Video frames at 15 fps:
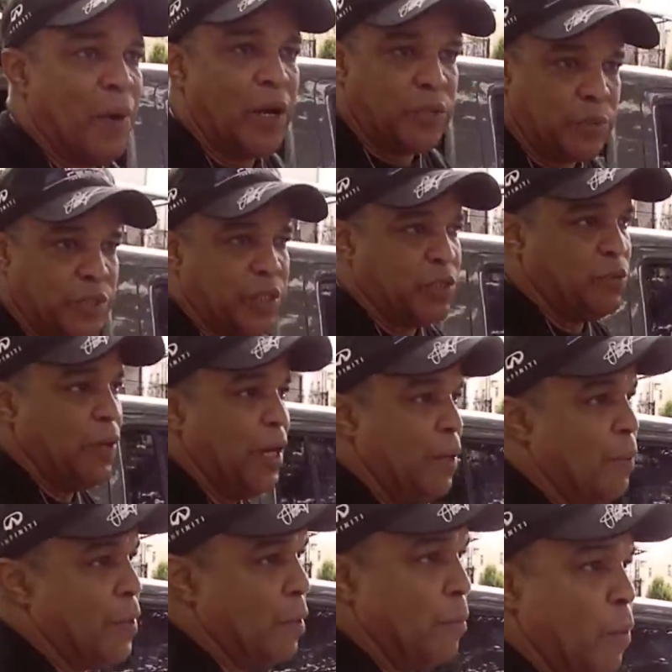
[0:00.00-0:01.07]
Bronx, which is really
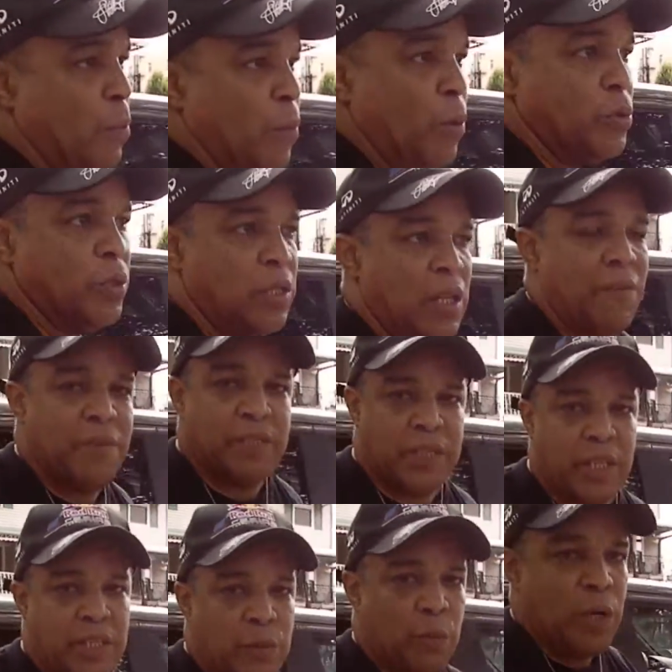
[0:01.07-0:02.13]
where most of the
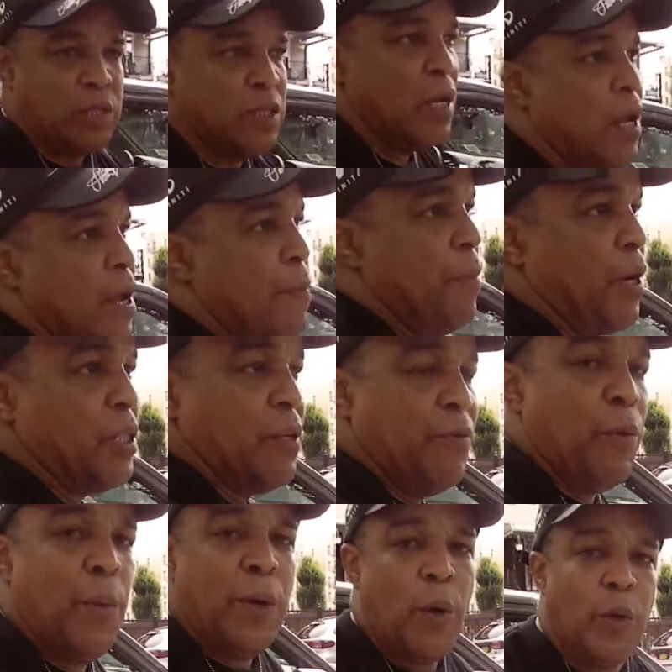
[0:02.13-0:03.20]
devastation was. Because if
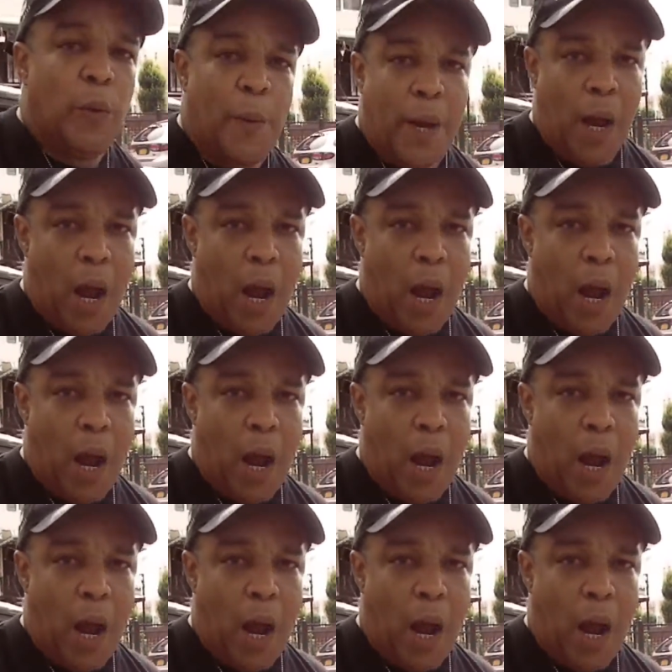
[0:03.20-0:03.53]
you went all the way